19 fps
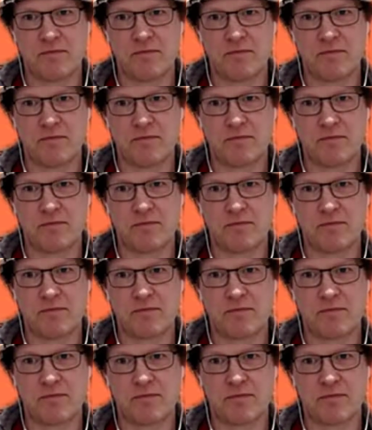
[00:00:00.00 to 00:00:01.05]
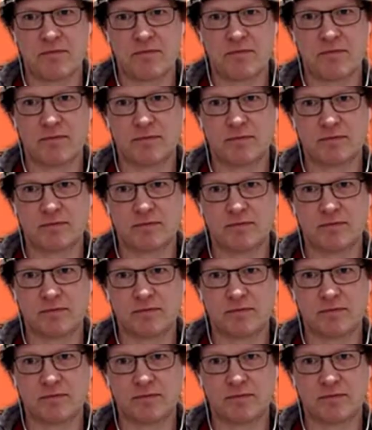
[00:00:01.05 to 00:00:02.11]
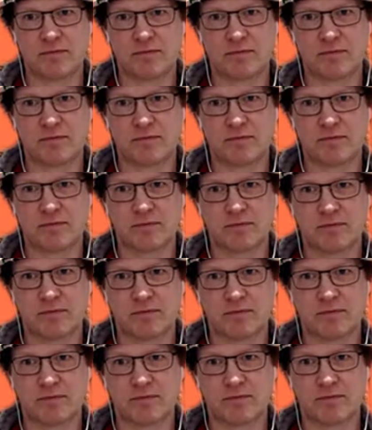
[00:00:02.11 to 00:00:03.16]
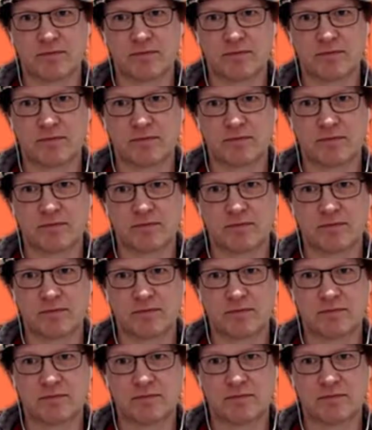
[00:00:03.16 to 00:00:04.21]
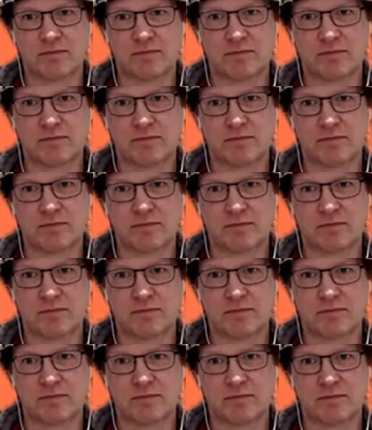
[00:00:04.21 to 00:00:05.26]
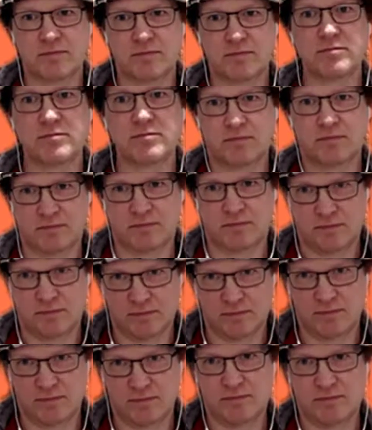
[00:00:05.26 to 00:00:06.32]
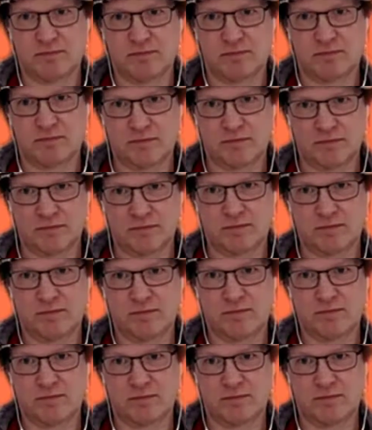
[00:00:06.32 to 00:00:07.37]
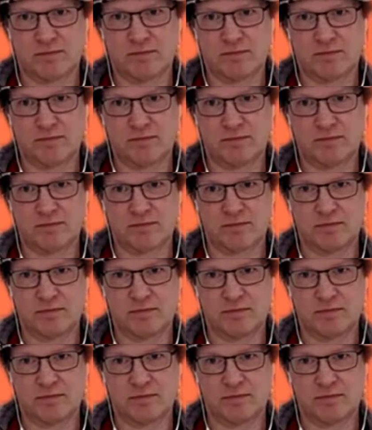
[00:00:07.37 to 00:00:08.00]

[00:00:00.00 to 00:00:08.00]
(not speaking)